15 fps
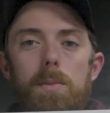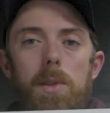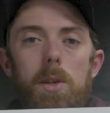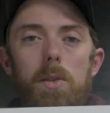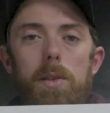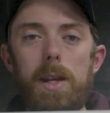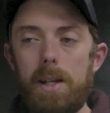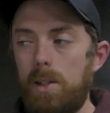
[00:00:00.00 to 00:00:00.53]
thing
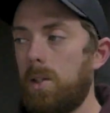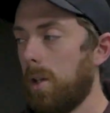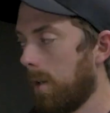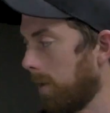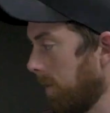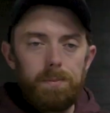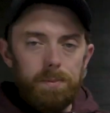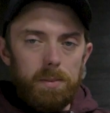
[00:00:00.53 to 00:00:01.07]
on that
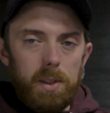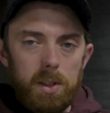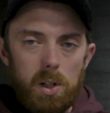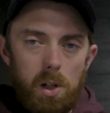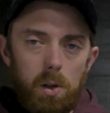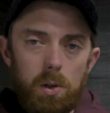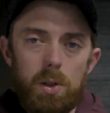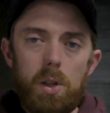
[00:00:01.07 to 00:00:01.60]
side. As
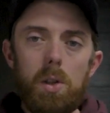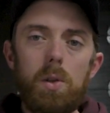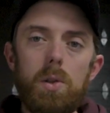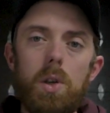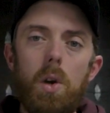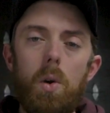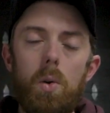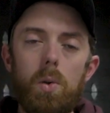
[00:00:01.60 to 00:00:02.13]
close to
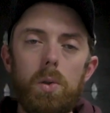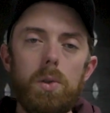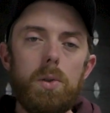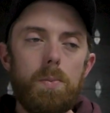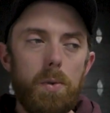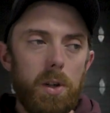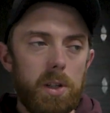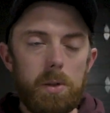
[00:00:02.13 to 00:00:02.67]
those holes
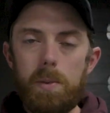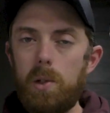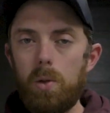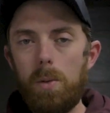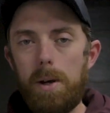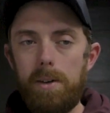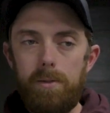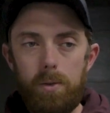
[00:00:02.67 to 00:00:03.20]
brings me to
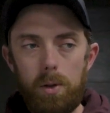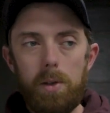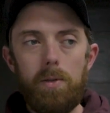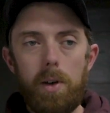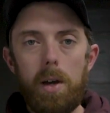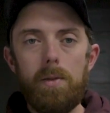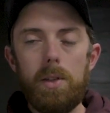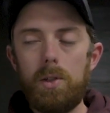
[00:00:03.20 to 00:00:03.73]
about
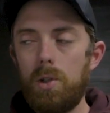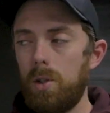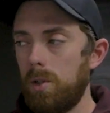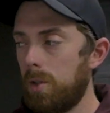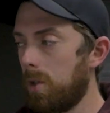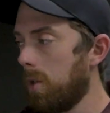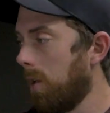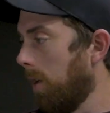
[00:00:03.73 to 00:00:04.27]
45 inches.